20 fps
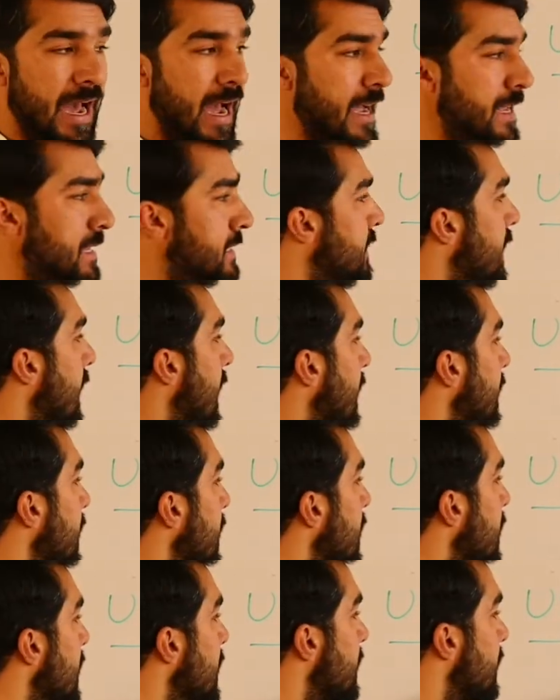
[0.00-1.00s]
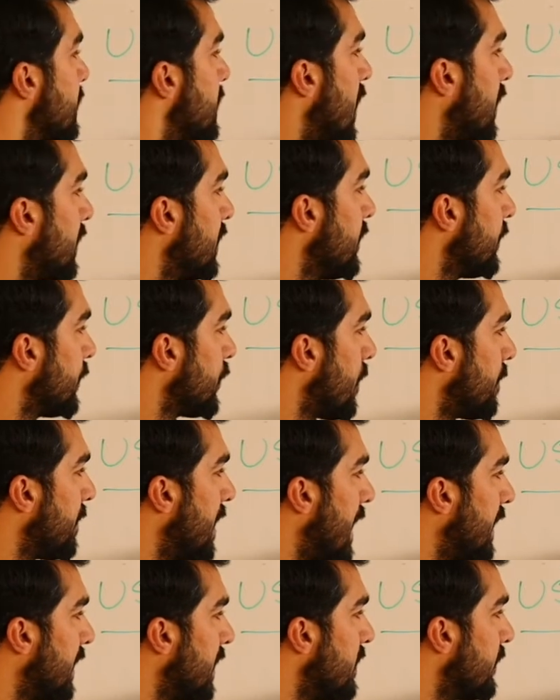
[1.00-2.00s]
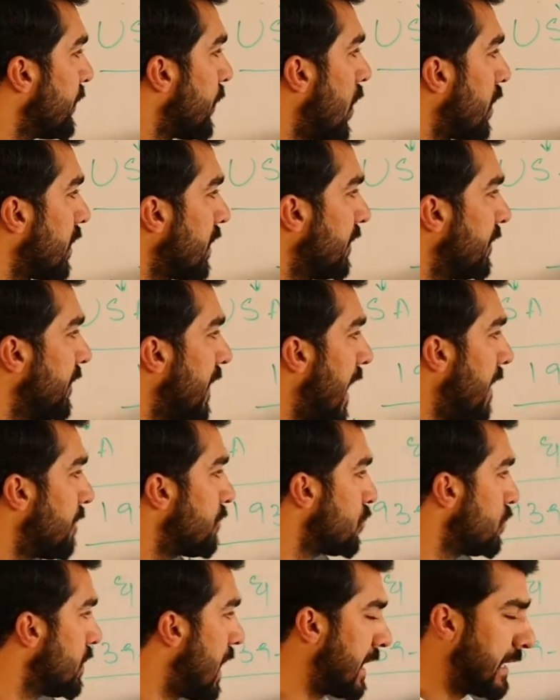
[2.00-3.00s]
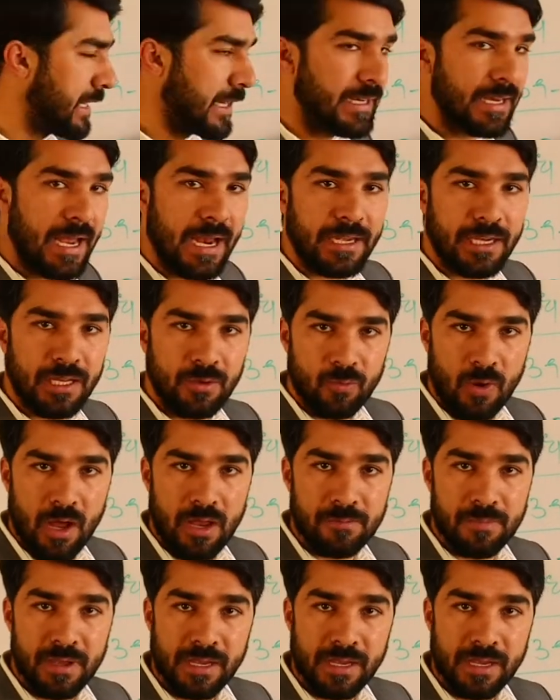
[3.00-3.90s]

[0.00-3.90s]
I said starting from 1945 to 1991,